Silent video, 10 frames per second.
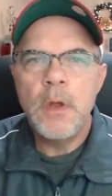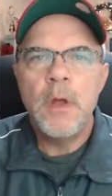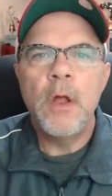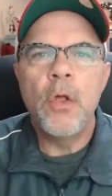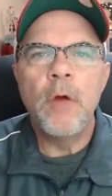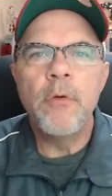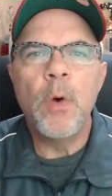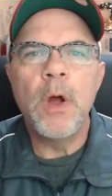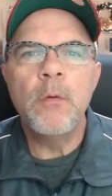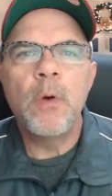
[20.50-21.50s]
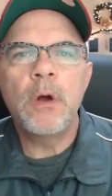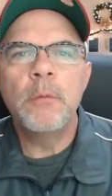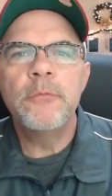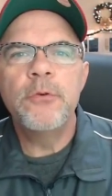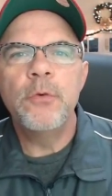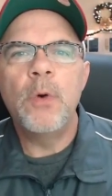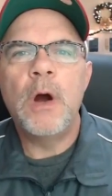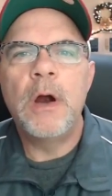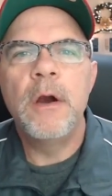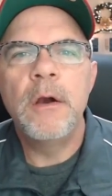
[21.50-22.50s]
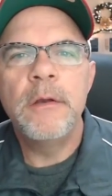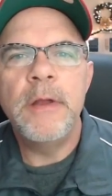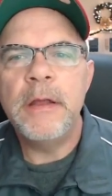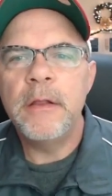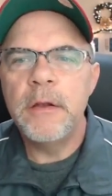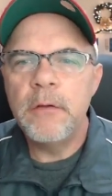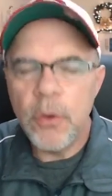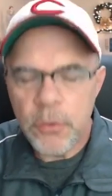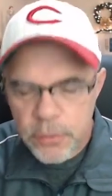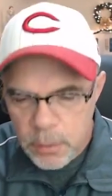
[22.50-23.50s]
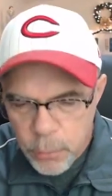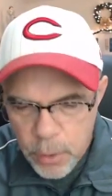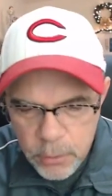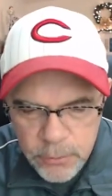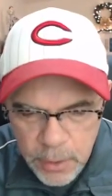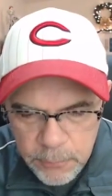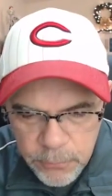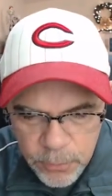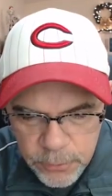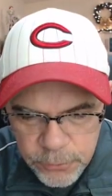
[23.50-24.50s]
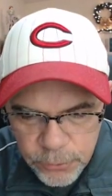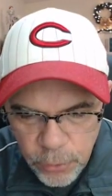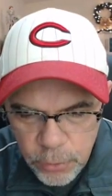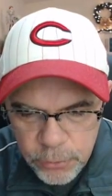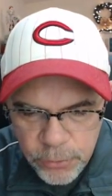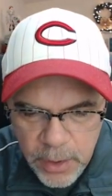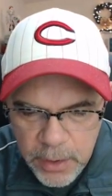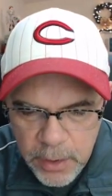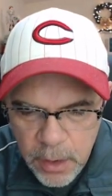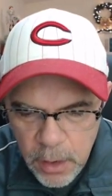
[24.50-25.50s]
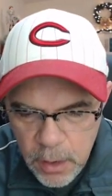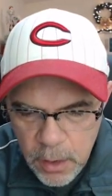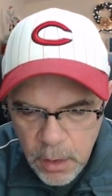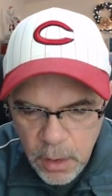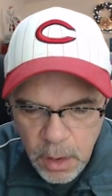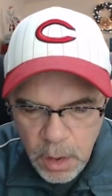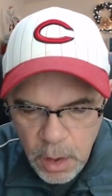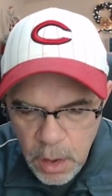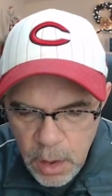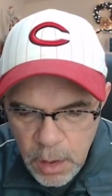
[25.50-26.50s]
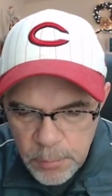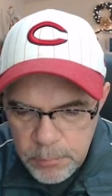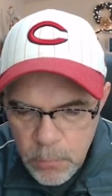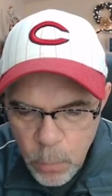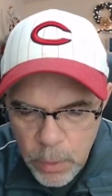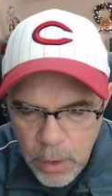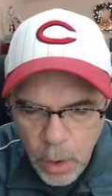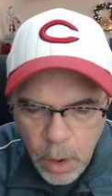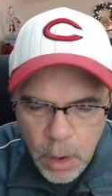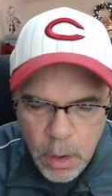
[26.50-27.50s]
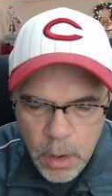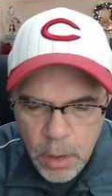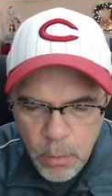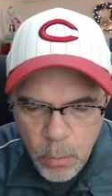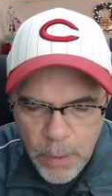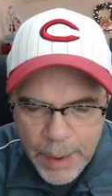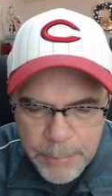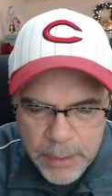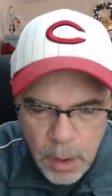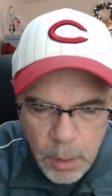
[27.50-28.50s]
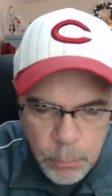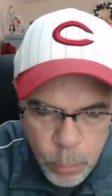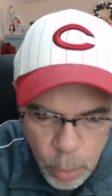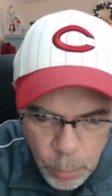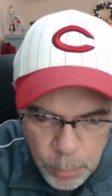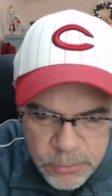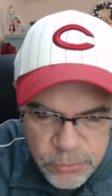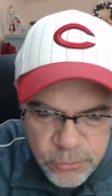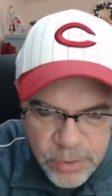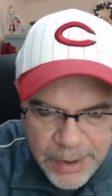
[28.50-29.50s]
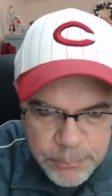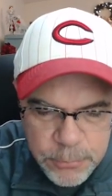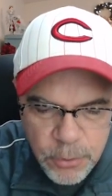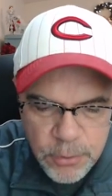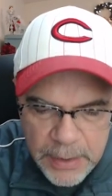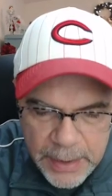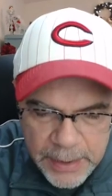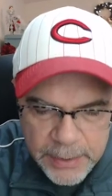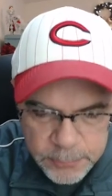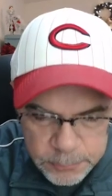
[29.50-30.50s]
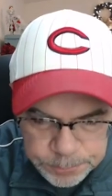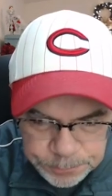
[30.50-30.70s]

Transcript: Hello, everyone. Welcome to our daily devotion and prayer time for this Thursday. Um, we are wrapping up Romans chapter 9.